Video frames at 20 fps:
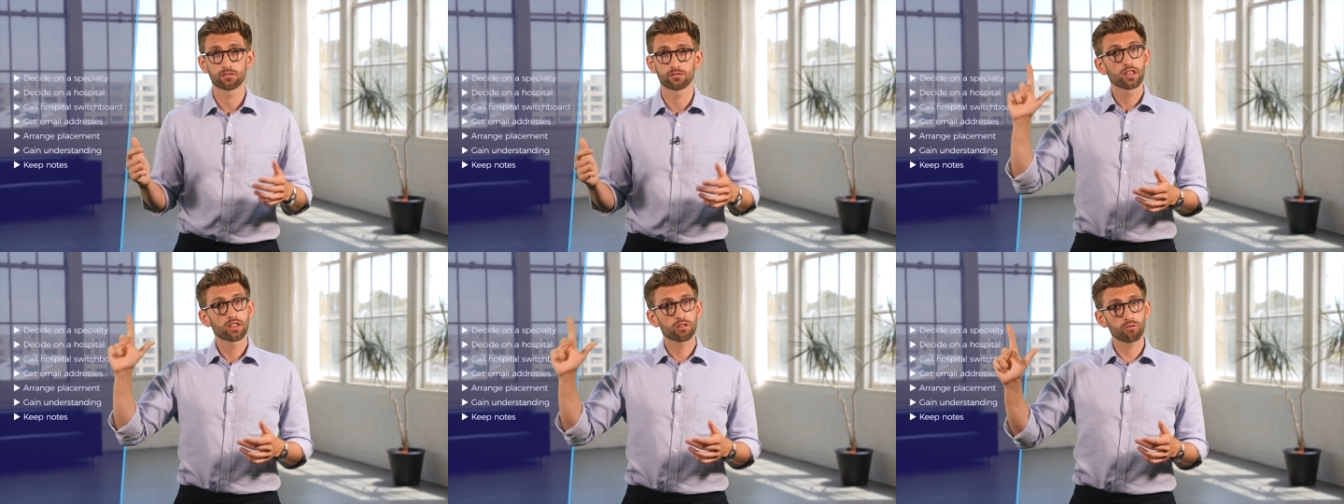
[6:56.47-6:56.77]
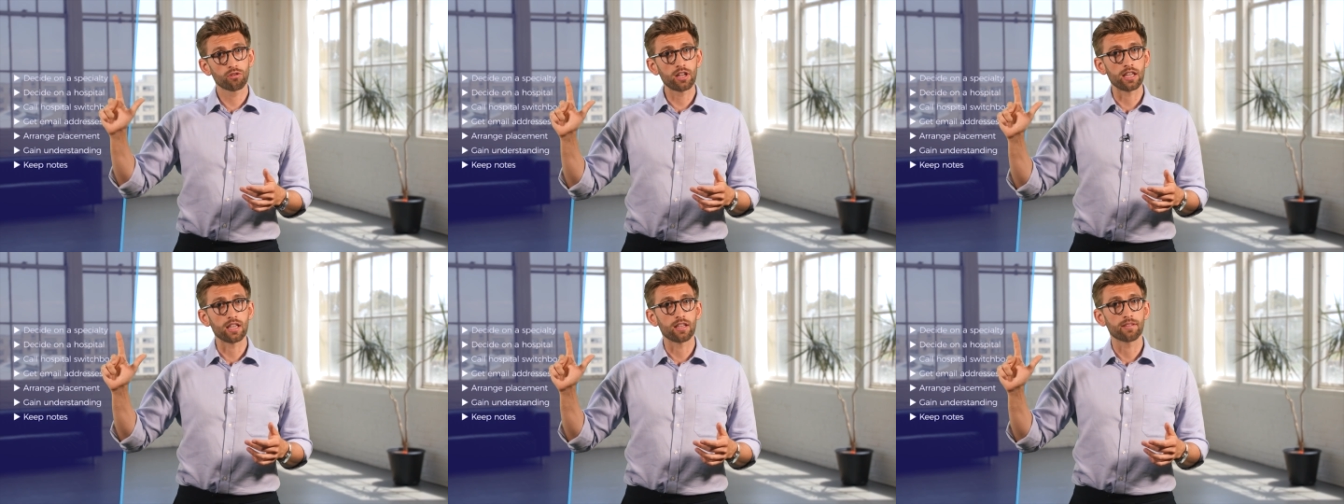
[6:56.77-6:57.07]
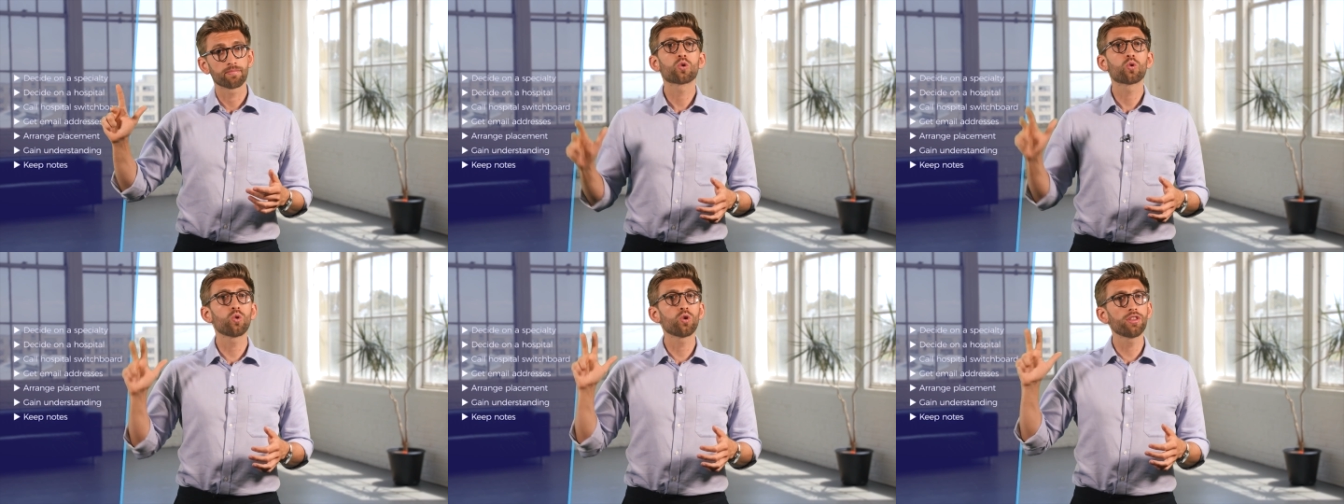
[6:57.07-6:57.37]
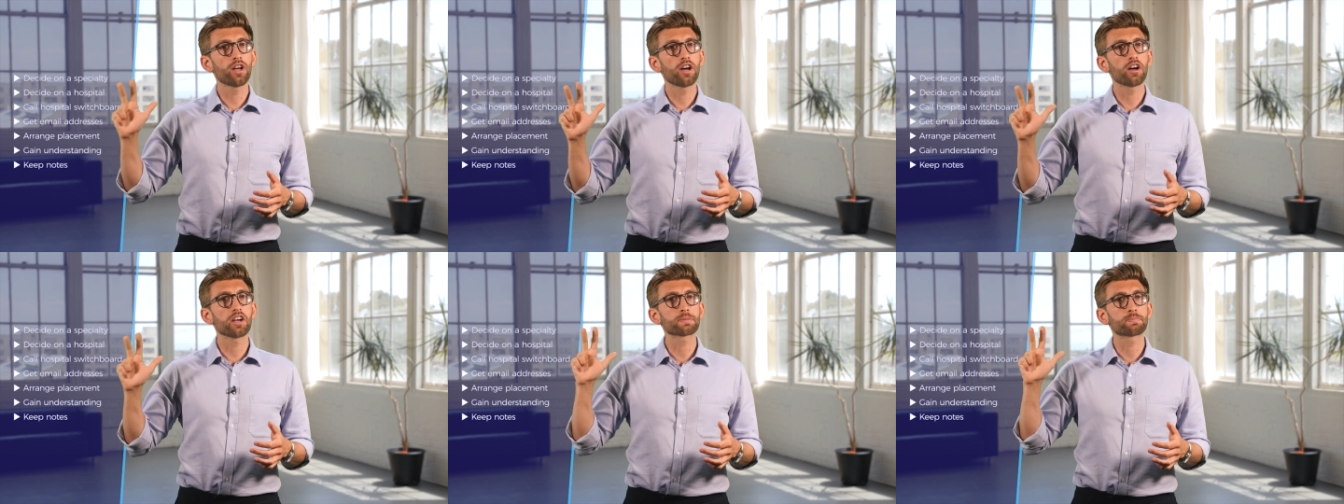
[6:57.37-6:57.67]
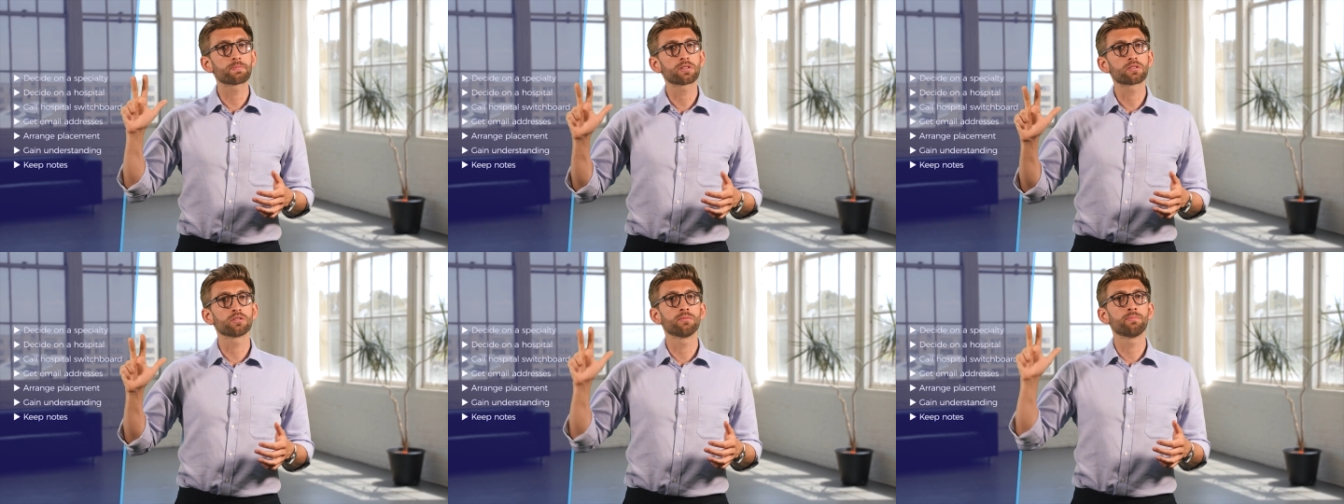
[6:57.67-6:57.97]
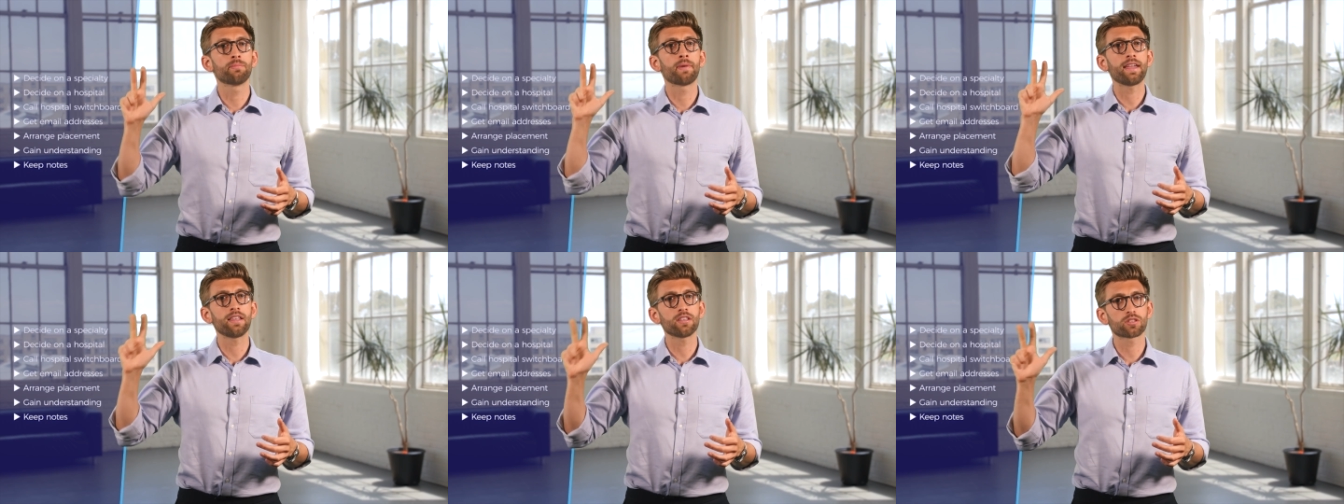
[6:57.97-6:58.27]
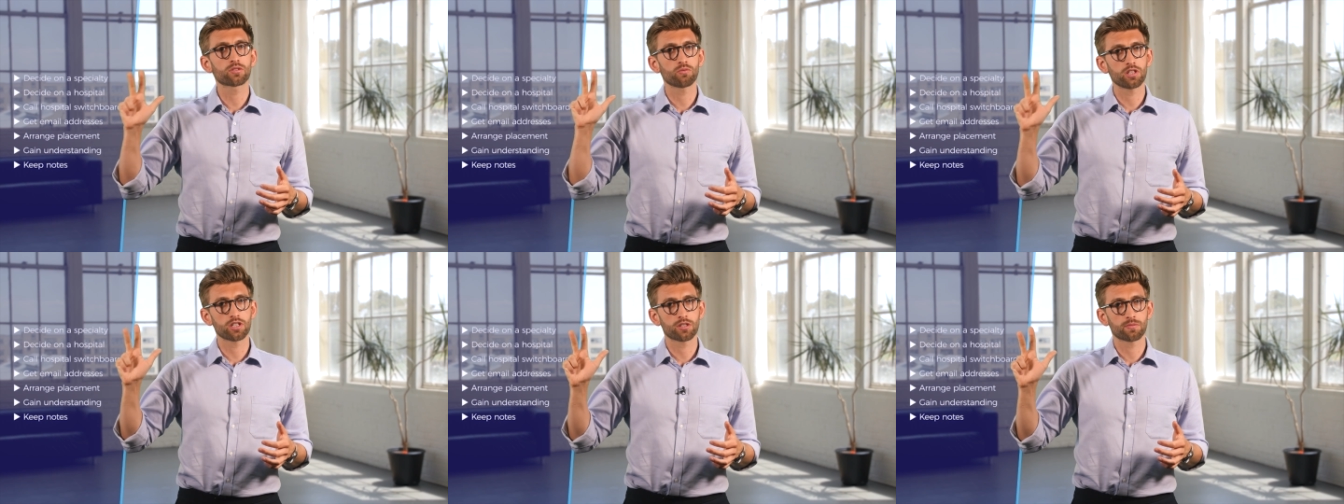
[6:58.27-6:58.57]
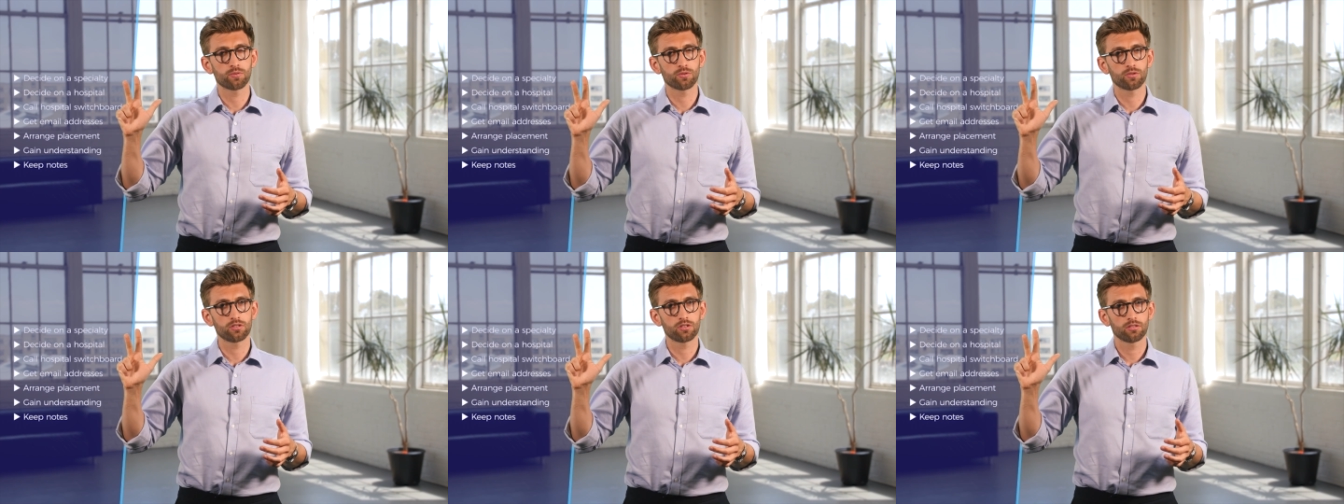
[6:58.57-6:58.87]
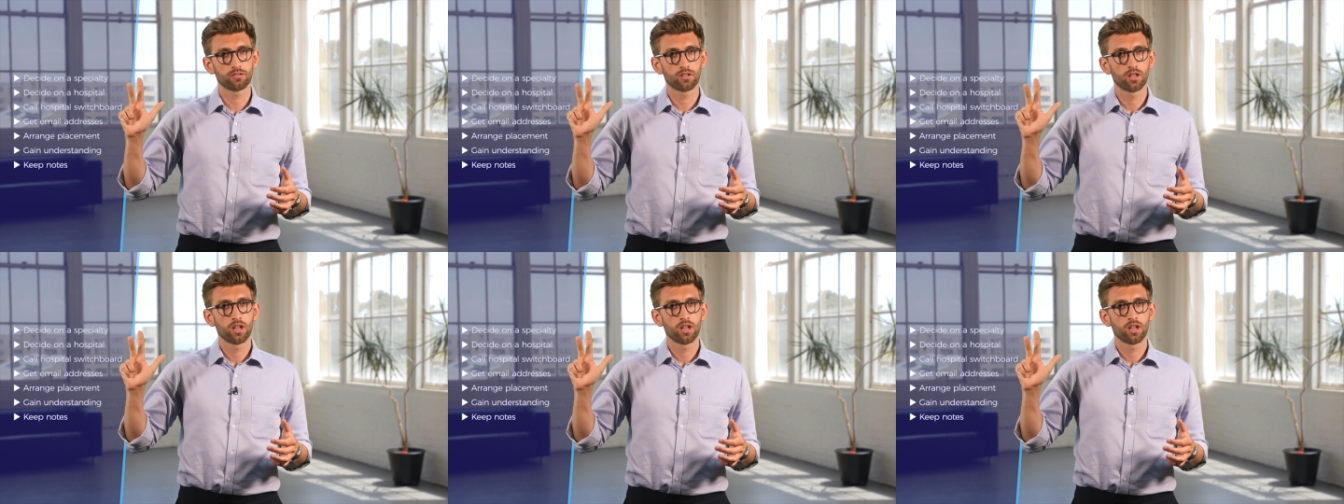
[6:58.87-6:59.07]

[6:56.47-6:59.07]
3. Call the hospital main switchboard.